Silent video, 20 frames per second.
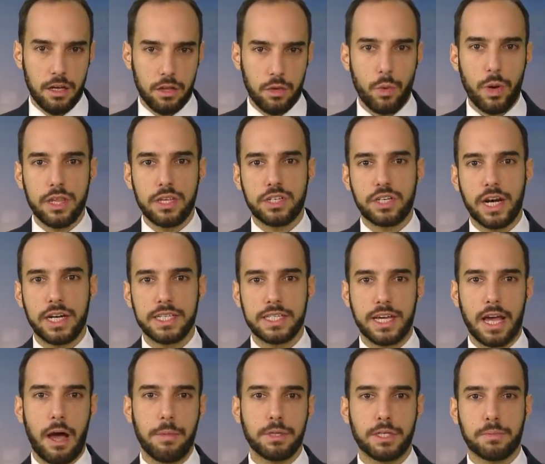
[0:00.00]
The way the Chinese
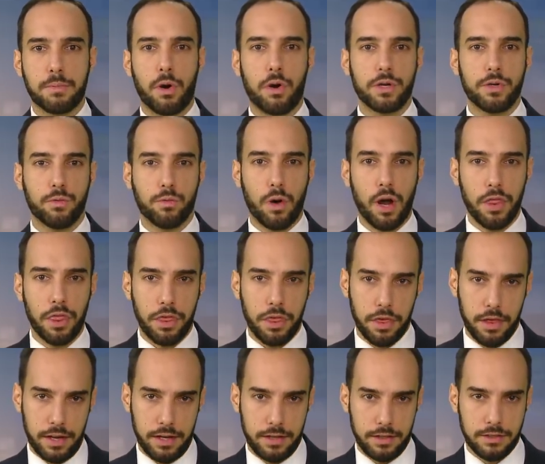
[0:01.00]
Communist Party run
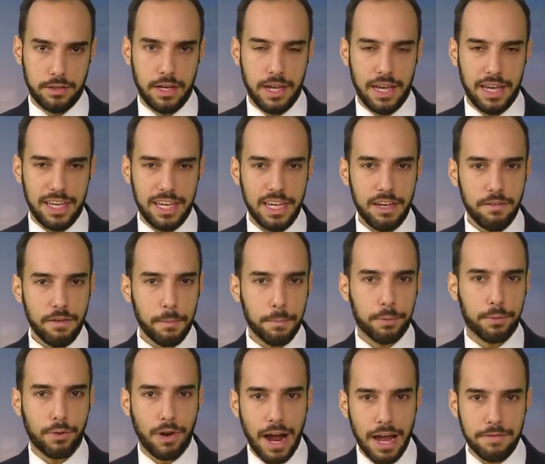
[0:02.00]
things, even
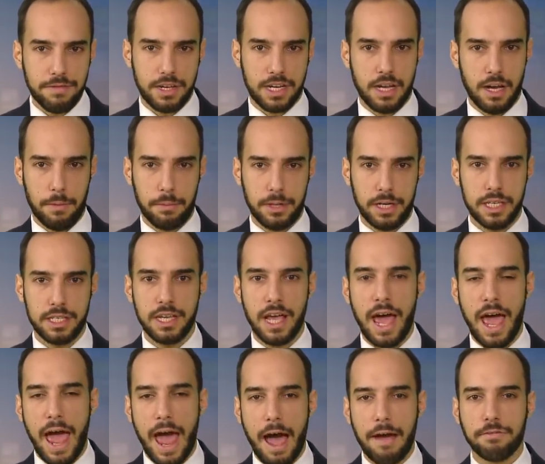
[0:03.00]
private companies
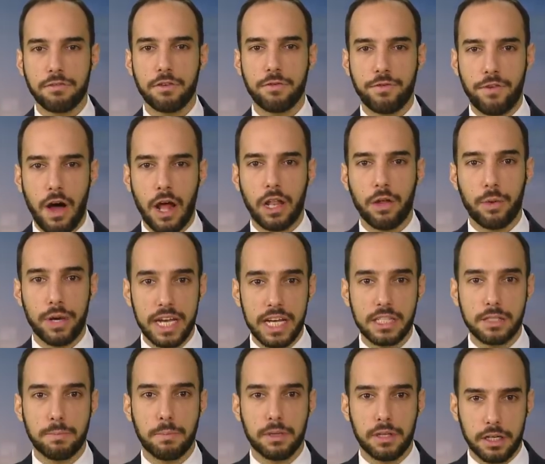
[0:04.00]
have to follow
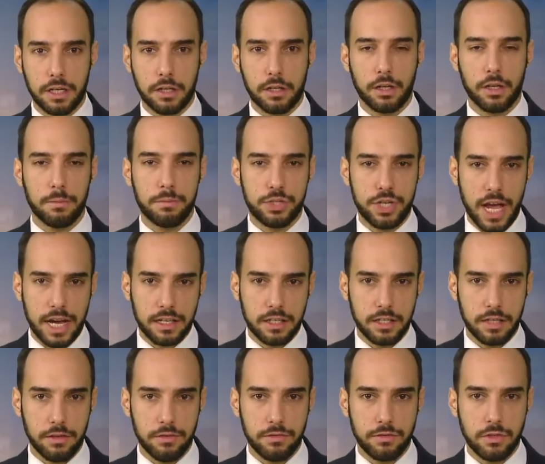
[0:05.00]
its political
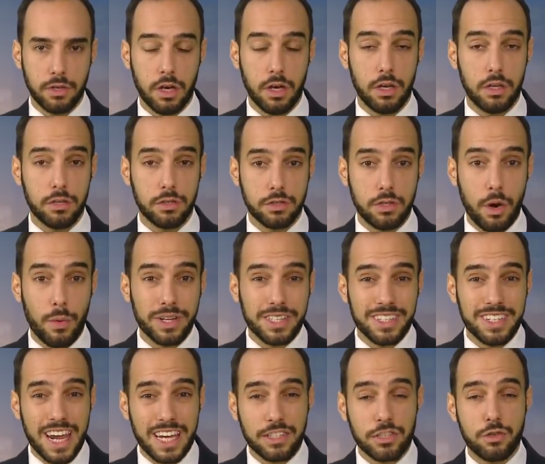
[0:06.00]
objectives. So
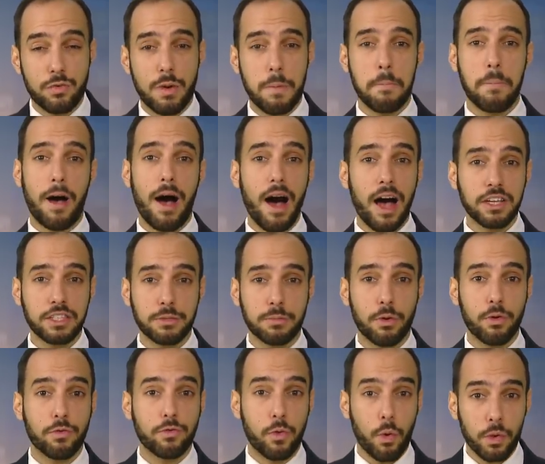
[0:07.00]
it's next to
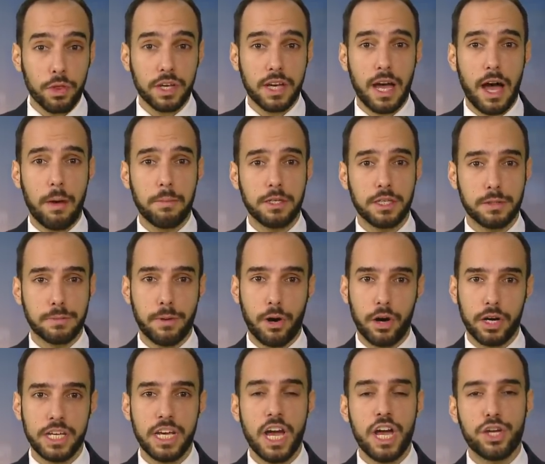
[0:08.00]
impossible for the Communist
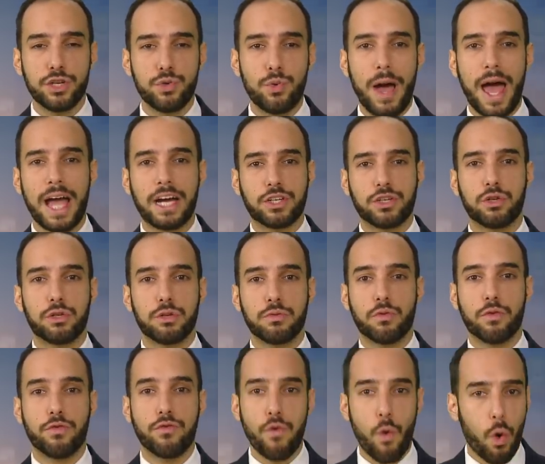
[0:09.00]
Party to actually
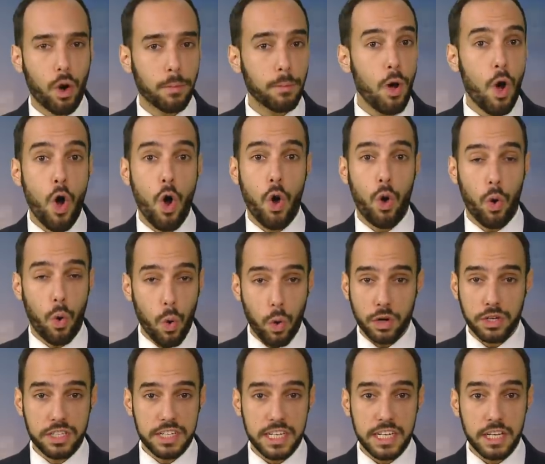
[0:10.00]
reform
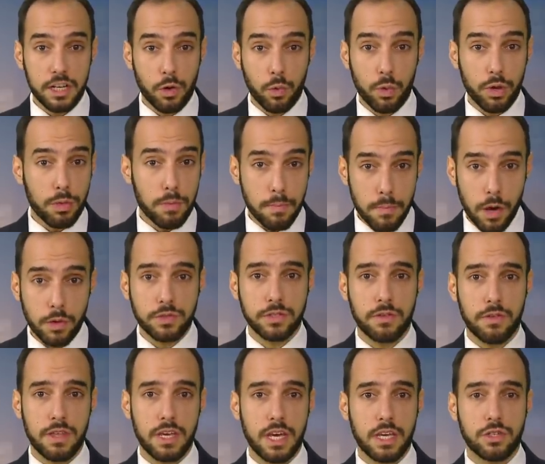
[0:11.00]
or deal with most
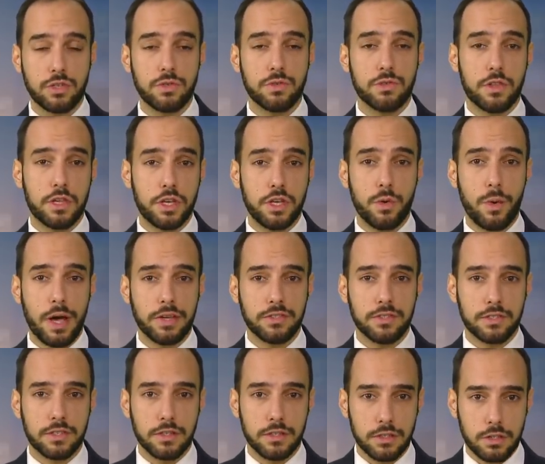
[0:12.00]
of the issues the U S
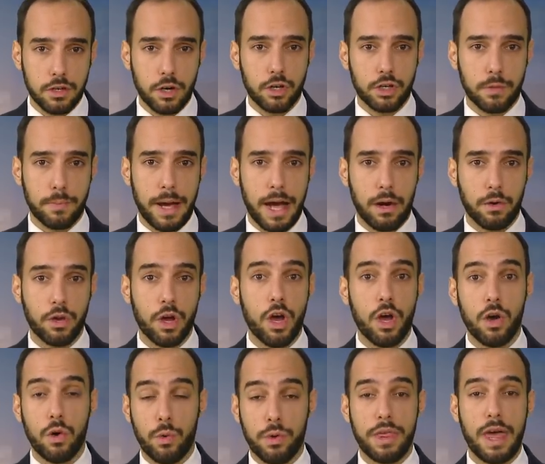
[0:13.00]
is concerned about,
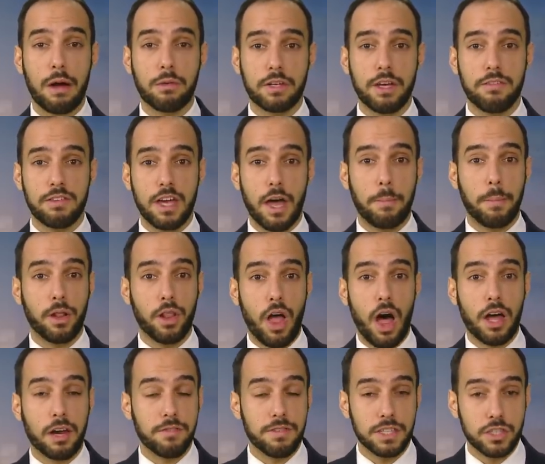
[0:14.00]
without giving up a
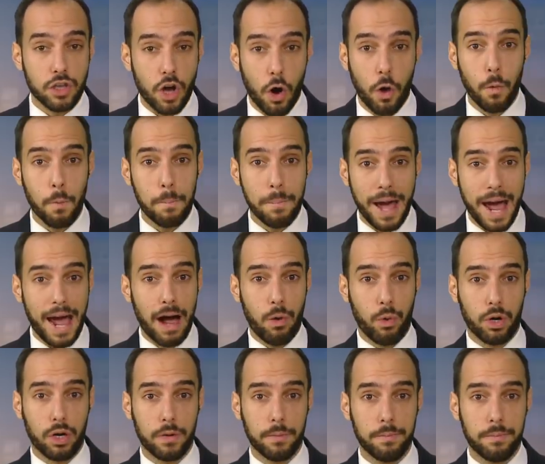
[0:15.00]
lot of its own
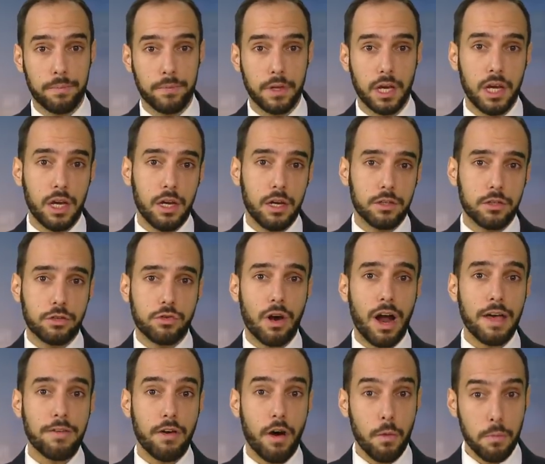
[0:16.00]
power. To
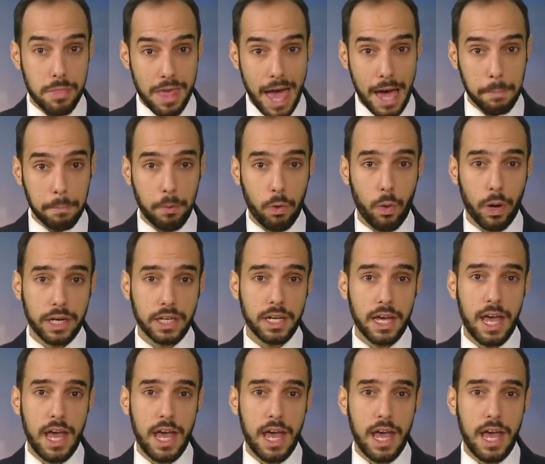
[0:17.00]
drive home that point,